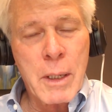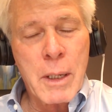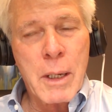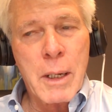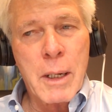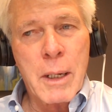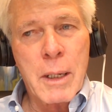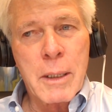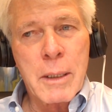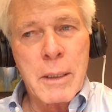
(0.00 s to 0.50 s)

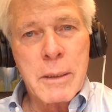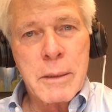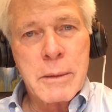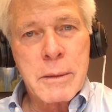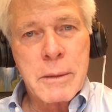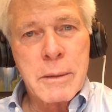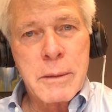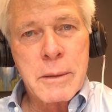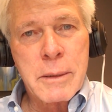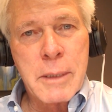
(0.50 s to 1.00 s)

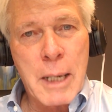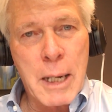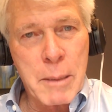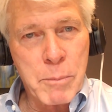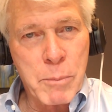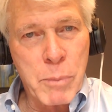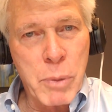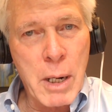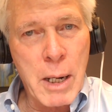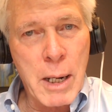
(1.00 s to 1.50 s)
Tom
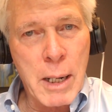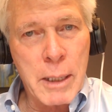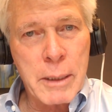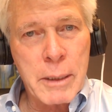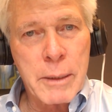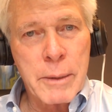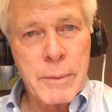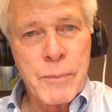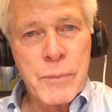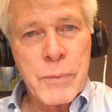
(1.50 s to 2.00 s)
Brock,
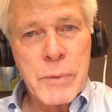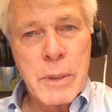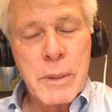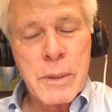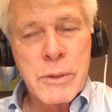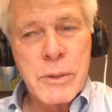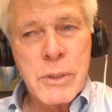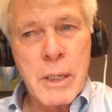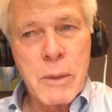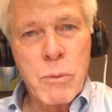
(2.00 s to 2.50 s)

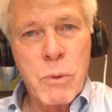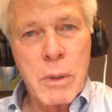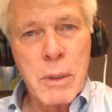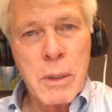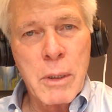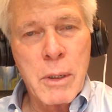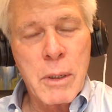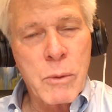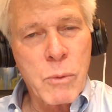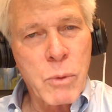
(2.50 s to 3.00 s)
said, well,
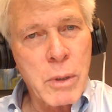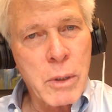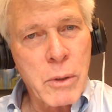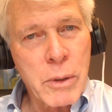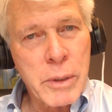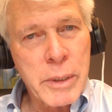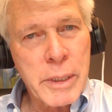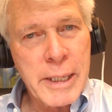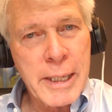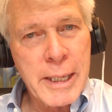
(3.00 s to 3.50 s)
look, we're
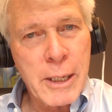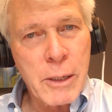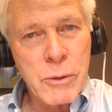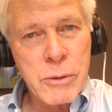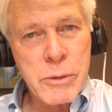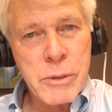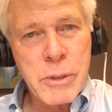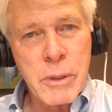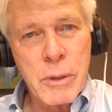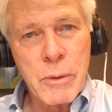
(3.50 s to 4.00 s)
going to
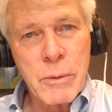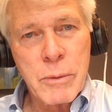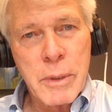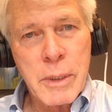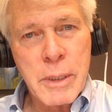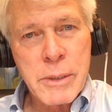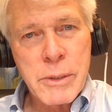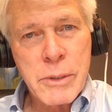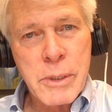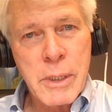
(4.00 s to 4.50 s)
Yellowstone
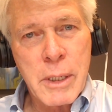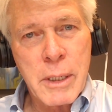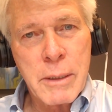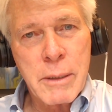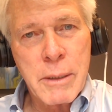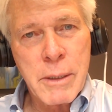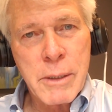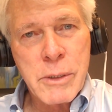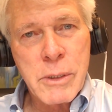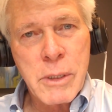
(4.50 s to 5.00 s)
this
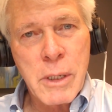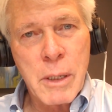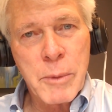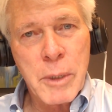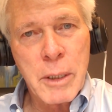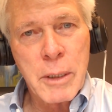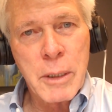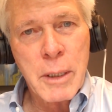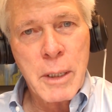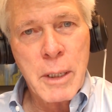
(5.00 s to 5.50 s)

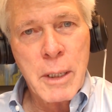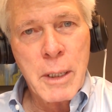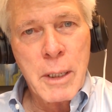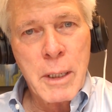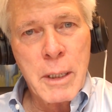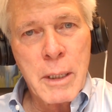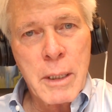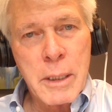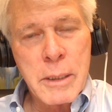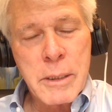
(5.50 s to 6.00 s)
summer.
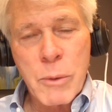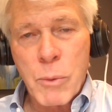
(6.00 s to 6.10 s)
I said,